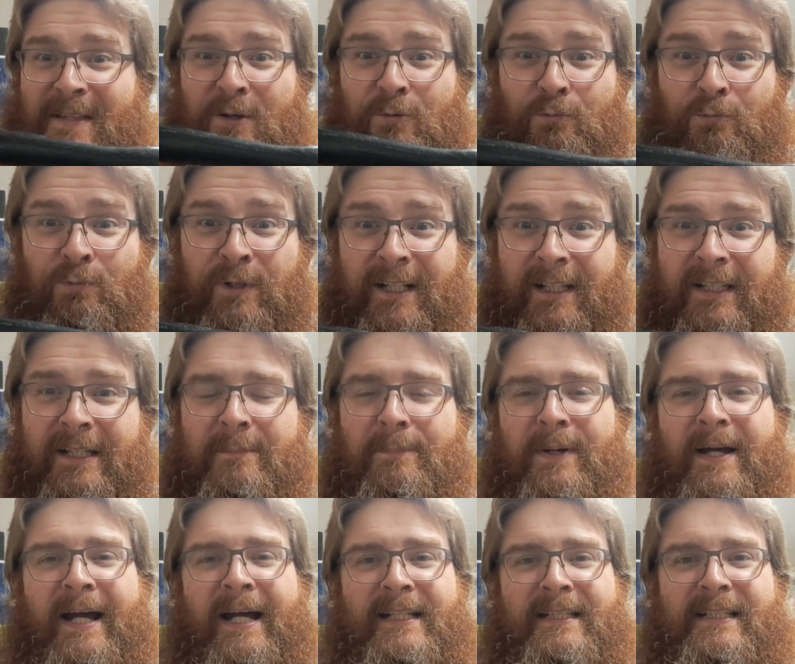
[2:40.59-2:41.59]
Really
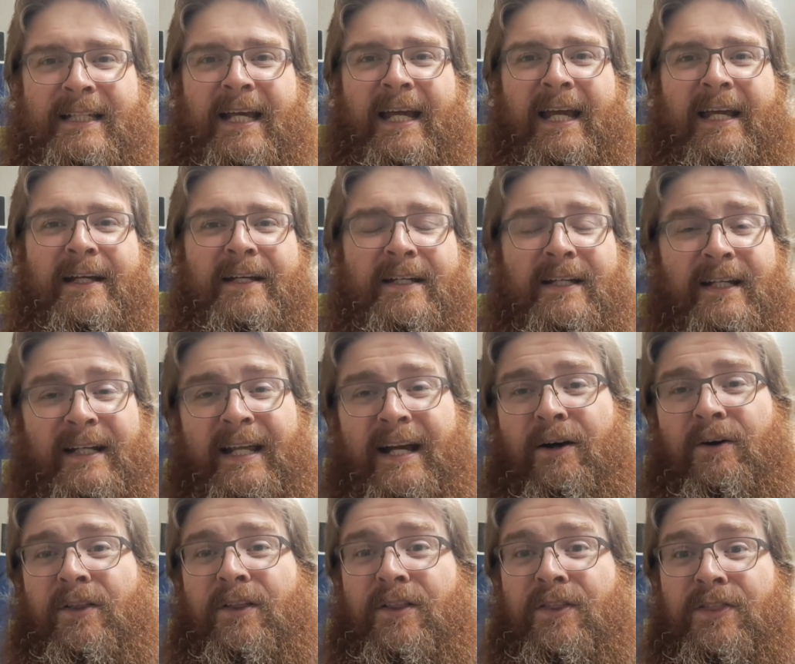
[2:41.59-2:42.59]
bad day.
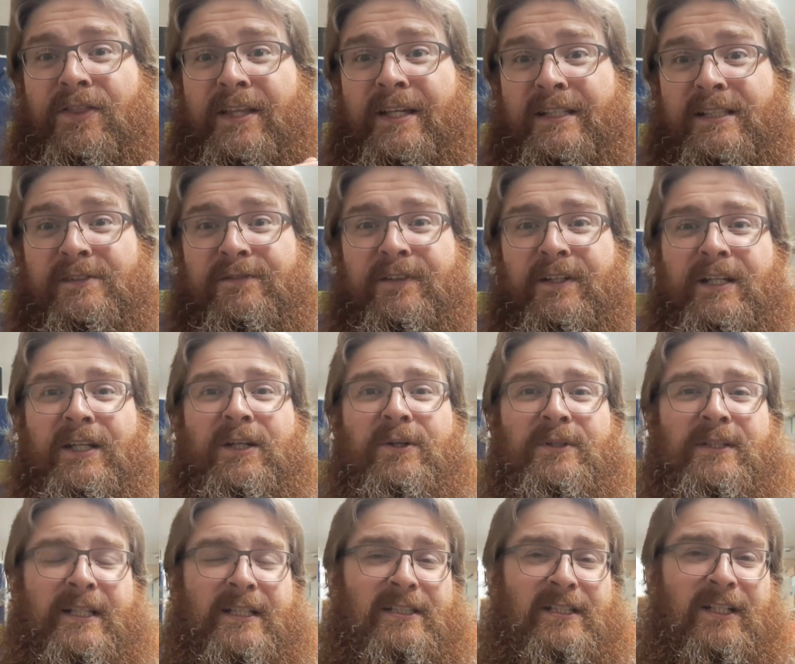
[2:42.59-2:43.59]
Now, this video
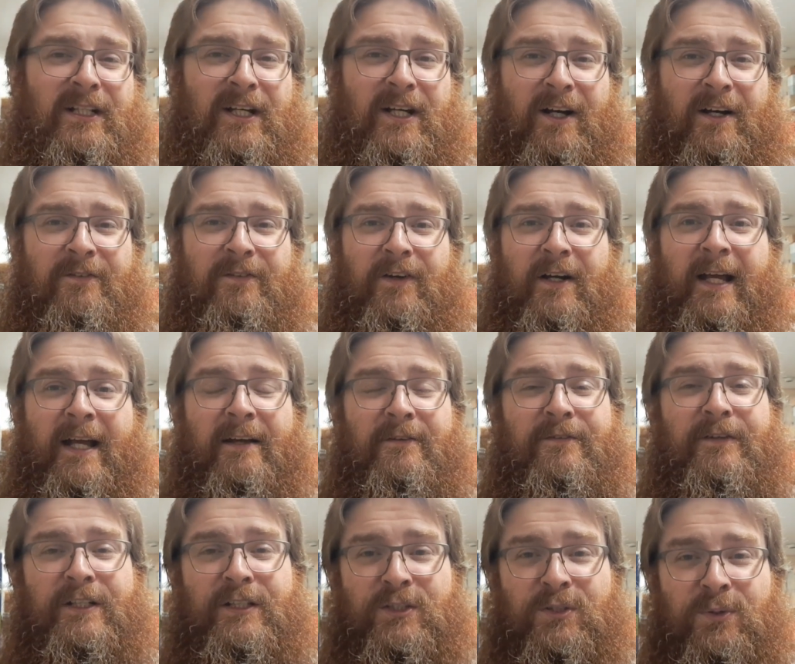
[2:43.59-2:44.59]
doesn't cover
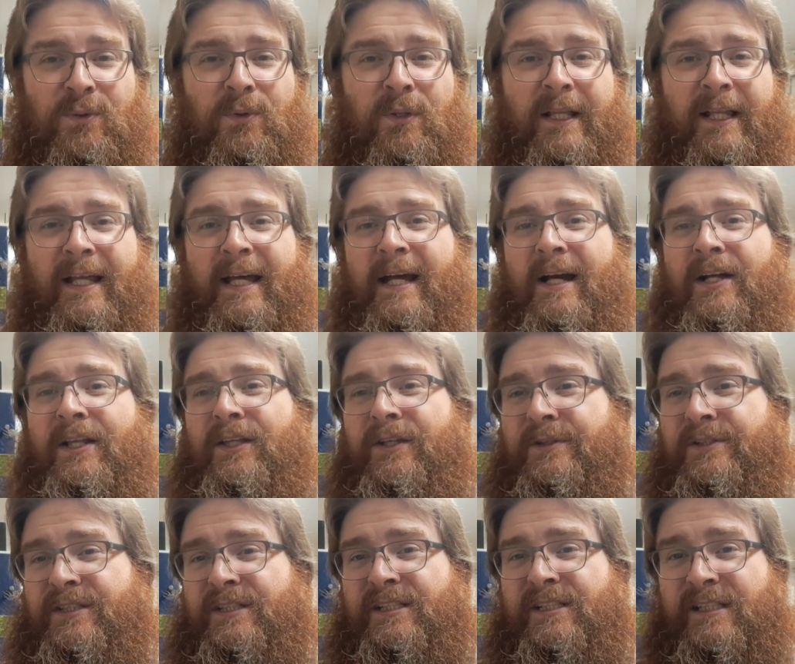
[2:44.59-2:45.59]
every tool and how to
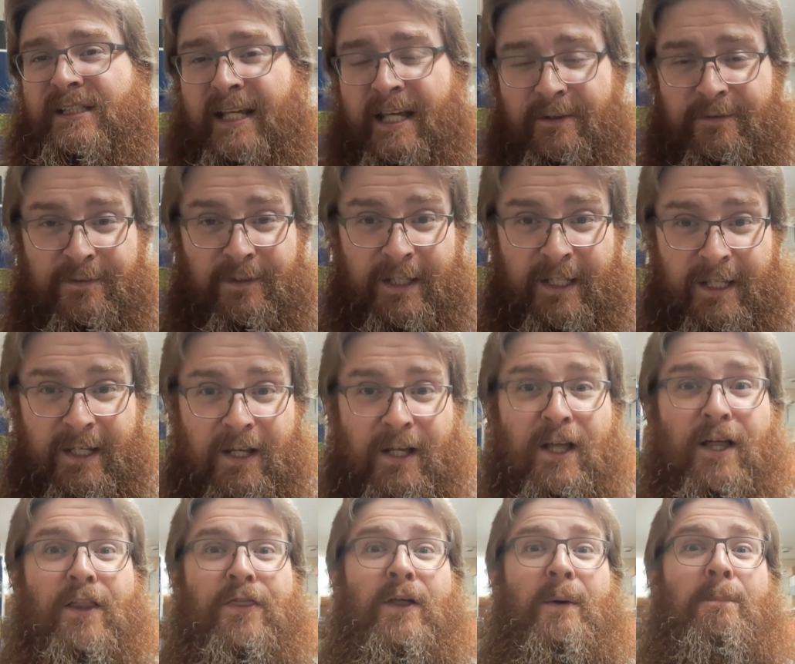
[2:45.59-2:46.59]
use it safely.
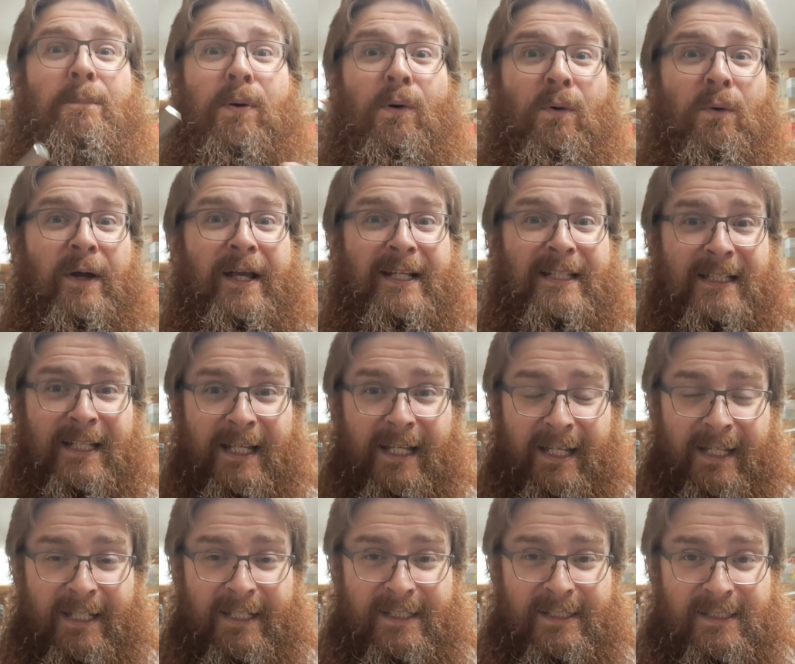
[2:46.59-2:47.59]
The point
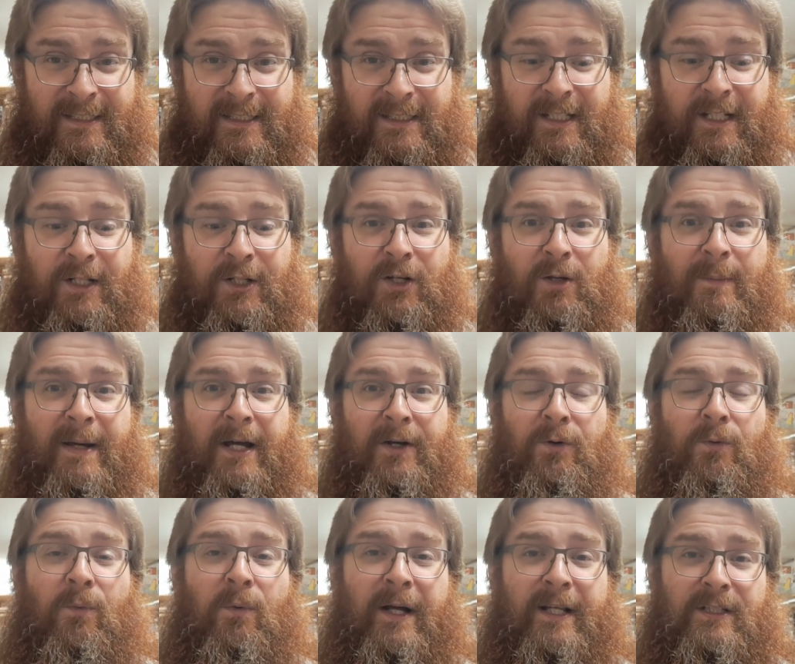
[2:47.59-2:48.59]
is, no
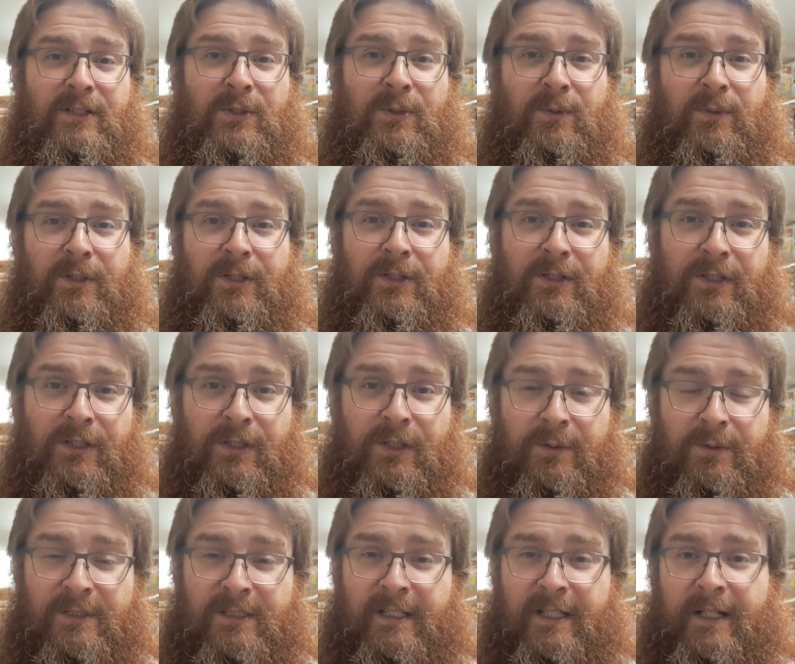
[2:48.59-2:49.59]
matter what tool you're
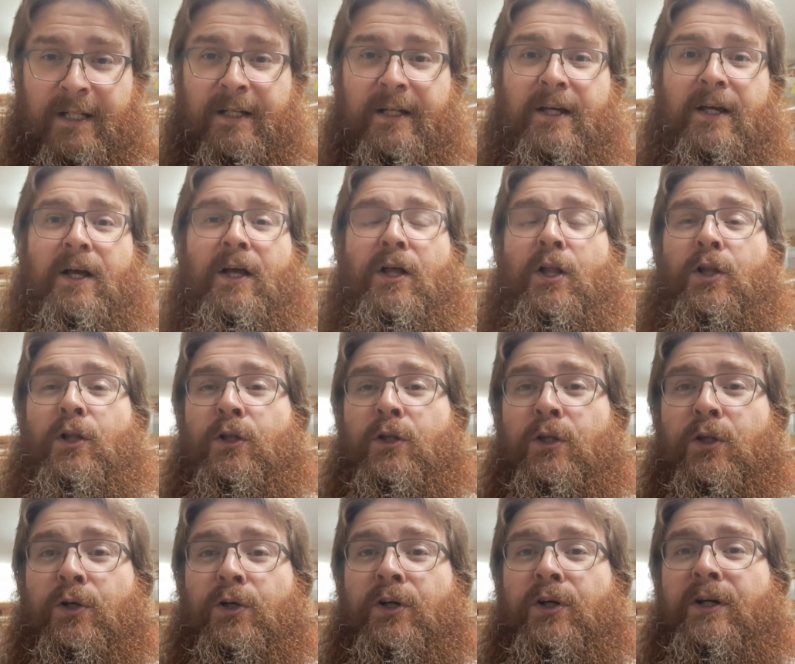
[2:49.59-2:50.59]
using,
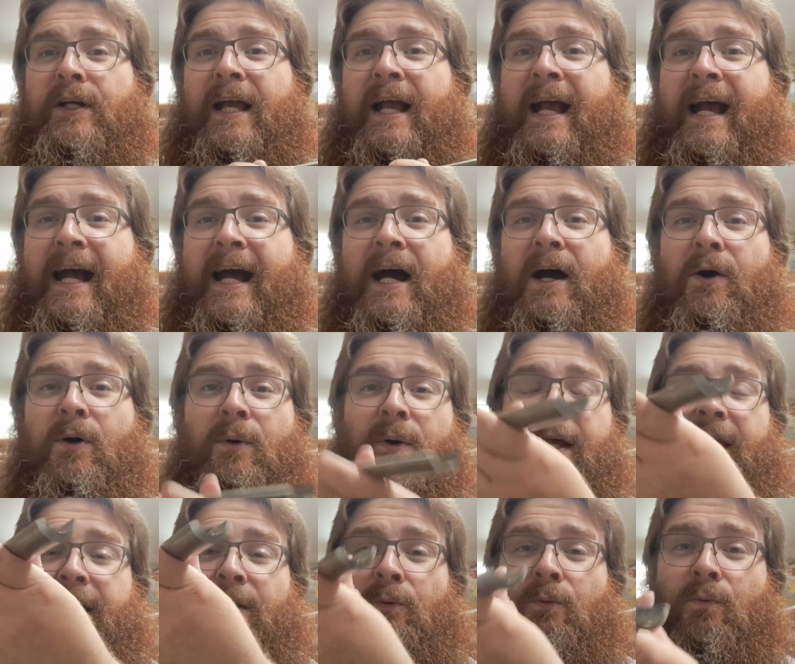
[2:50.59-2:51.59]
learn
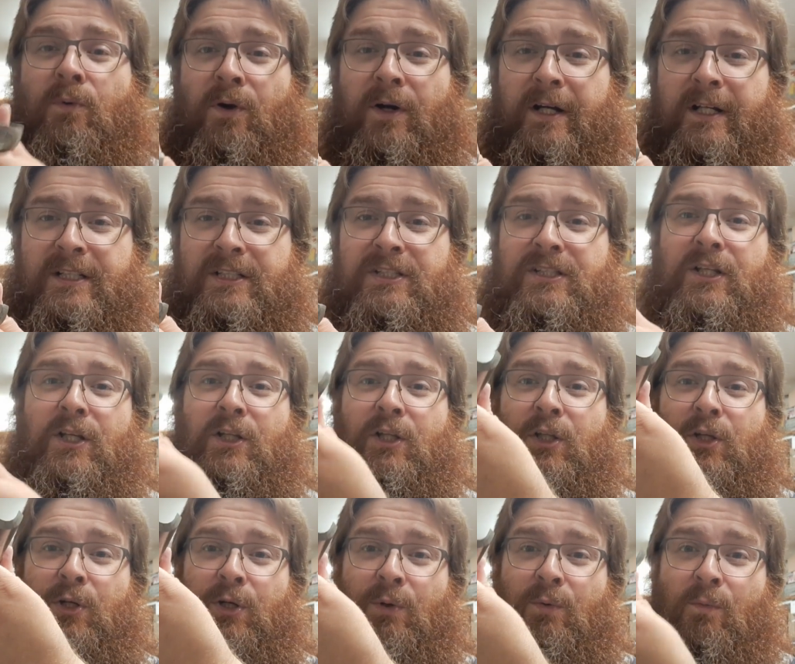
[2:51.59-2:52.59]
how it works,
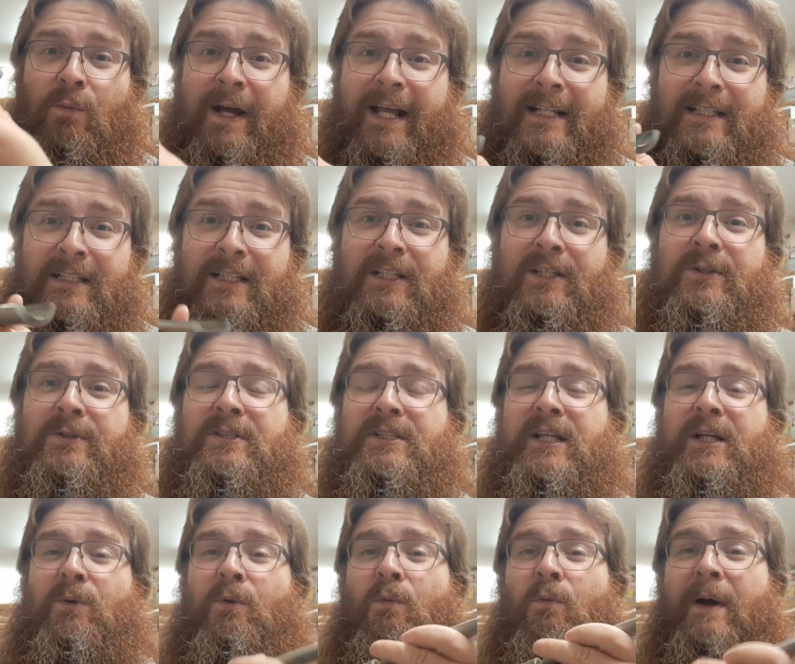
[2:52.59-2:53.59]
learn when to use
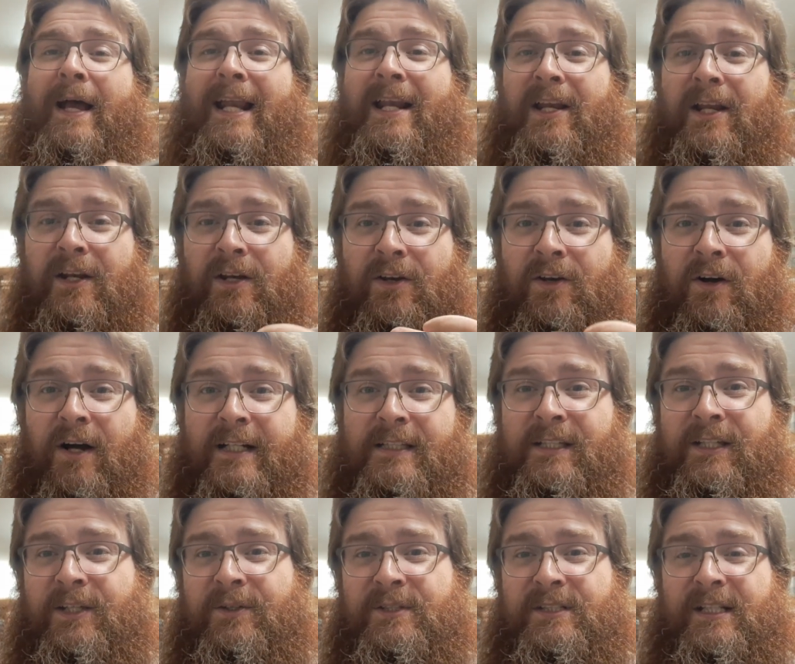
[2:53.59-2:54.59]
it, when not
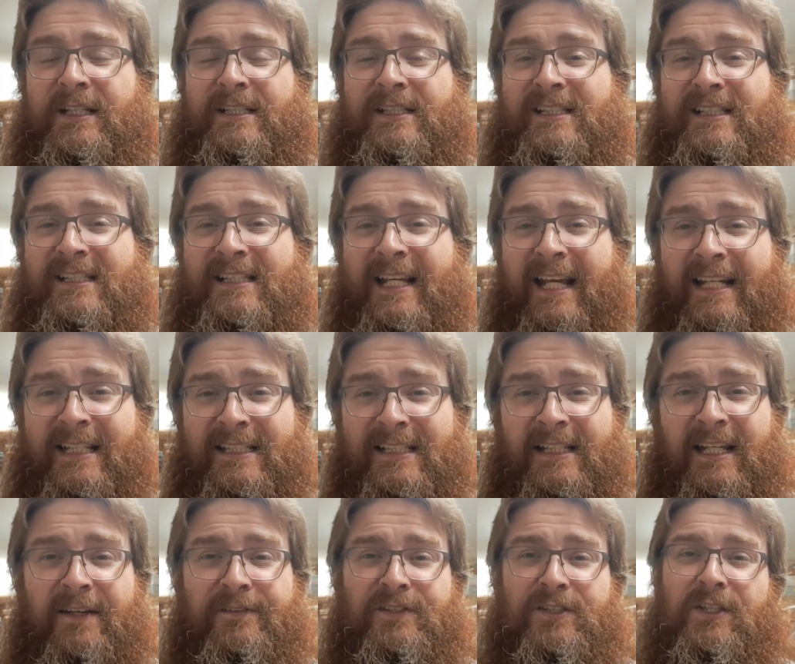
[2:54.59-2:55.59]
to use it. Stay
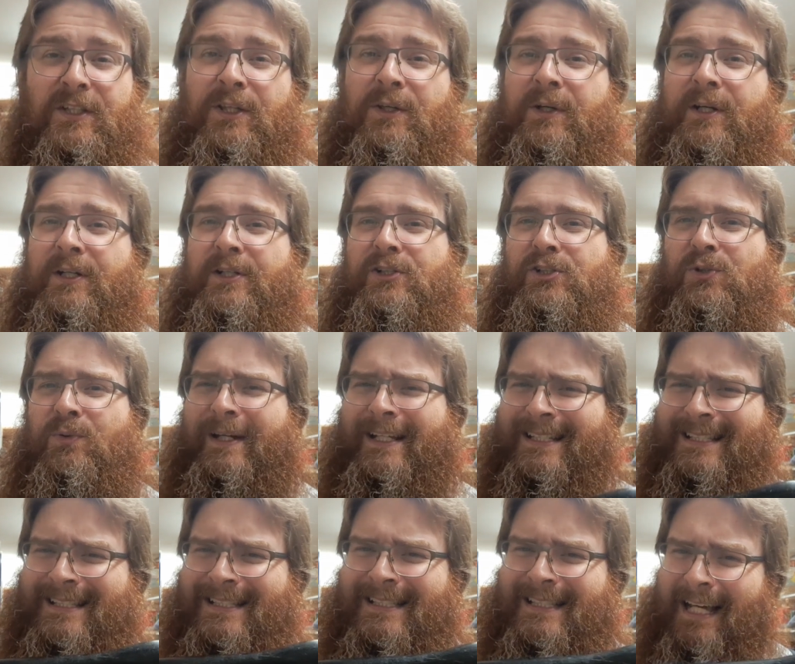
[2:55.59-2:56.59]
safe so that you can
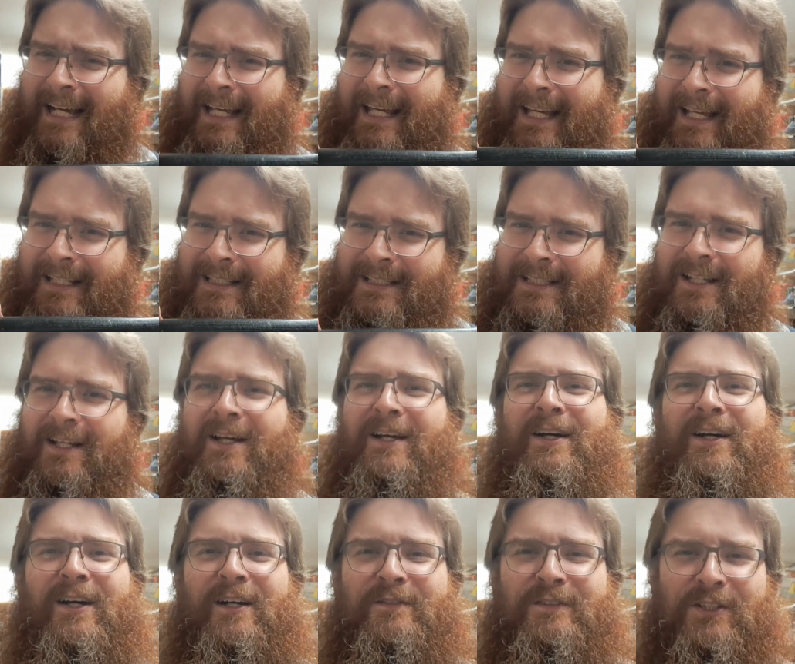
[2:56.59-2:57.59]
enjoy decades
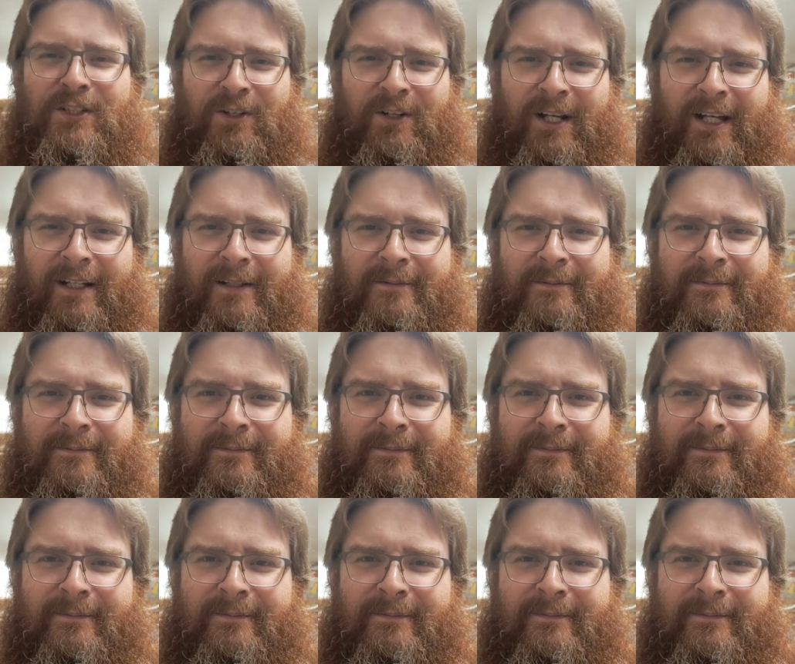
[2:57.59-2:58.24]
of turning.